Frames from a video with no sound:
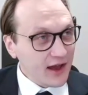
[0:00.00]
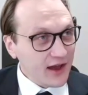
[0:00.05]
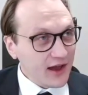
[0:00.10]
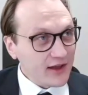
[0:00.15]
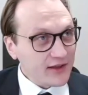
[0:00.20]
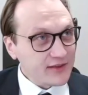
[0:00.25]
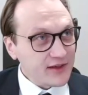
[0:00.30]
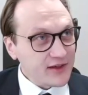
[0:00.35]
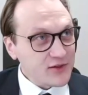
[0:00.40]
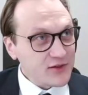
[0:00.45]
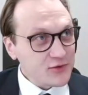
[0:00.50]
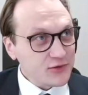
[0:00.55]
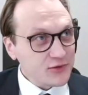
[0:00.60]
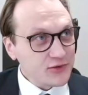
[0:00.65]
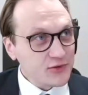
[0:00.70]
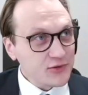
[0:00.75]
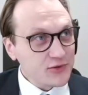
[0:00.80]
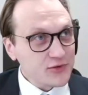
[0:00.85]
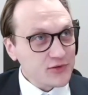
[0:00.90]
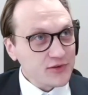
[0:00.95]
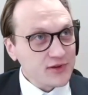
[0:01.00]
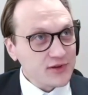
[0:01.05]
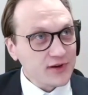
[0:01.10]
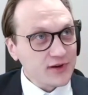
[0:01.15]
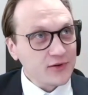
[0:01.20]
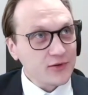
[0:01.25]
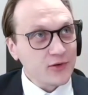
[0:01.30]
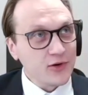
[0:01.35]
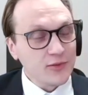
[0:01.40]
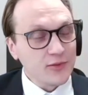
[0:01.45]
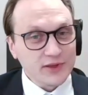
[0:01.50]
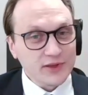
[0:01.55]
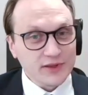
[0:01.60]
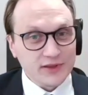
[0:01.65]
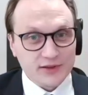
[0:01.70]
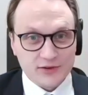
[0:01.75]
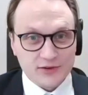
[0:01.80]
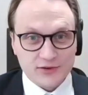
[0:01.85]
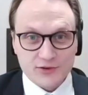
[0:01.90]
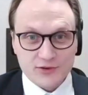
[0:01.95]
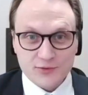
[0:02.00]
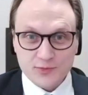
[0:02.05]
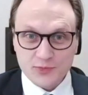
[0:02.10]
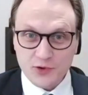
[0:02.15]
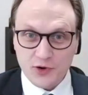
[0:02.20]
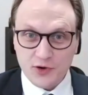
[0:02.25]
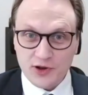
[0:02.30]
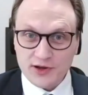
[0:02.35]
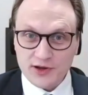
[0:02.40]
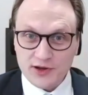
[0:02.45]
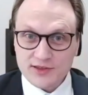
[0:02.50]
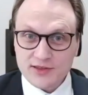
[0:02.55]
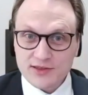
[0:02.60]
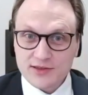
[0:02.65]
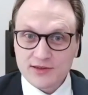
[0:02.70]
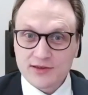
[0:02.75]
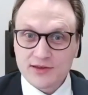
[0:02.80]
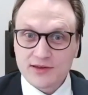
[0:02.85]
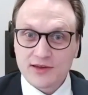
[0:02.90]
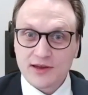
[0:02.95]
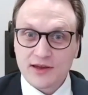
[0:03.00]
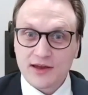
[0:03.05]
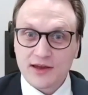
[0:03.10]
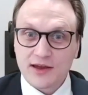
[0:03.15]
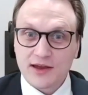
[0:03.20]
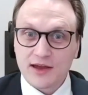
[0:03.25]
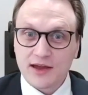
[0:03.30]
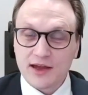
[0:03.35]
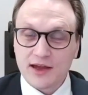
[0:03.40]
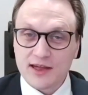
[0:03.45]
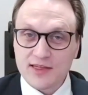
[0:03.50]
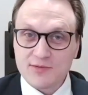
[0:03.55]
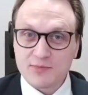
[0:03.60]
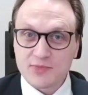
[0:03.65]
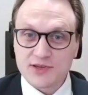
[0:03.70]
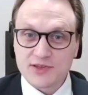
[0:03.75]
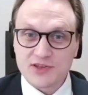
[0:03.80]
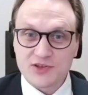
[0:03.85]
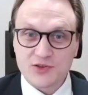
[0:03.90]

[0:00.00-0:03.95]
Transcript: they should use their competitors' products as much as